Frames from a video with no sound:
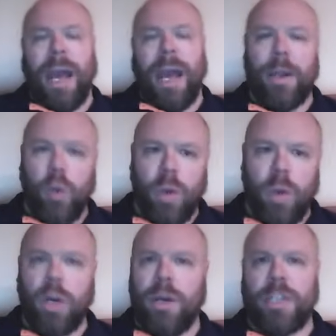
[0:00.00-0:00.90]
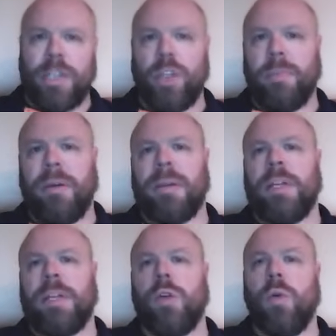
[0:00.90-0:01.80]
I know we're not in a super El
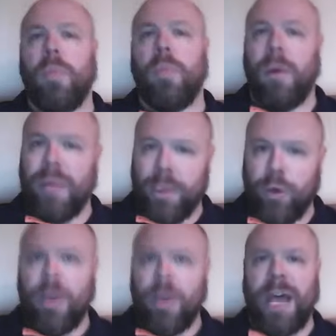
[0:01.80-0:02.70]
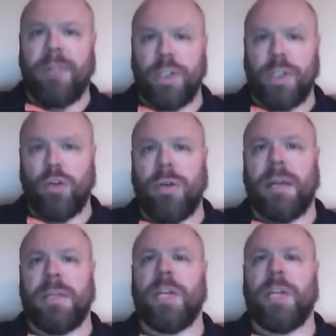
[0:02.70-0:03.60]
Nino, but we do have a strong
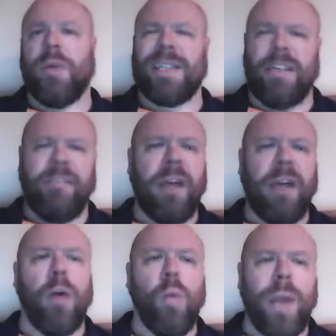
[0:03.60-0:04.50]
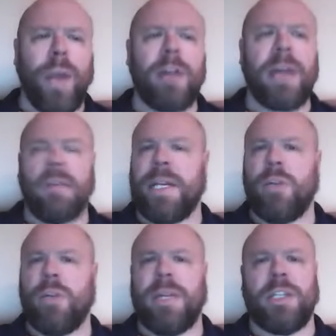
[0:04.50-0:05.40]
El Nino. It's a, a weird El
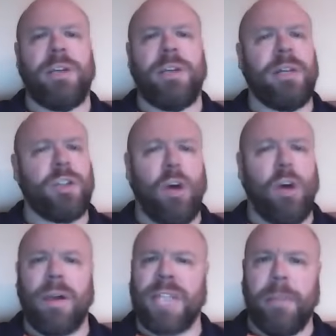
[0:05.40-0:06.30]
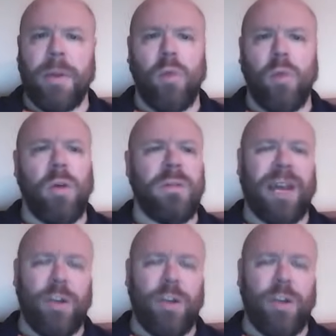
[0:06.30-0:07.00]
Nino this year. It's not a typical one.